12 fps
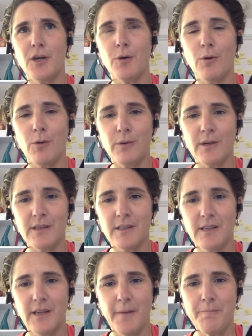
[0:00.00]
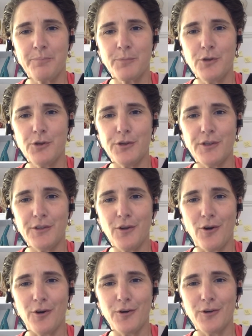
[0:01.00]
to know what we're good and
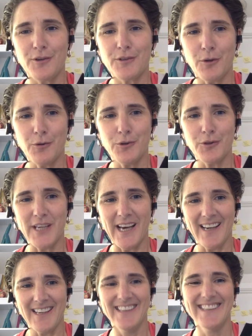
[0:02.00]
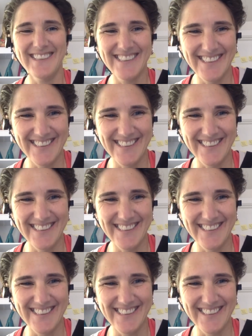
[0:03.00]
not so good at.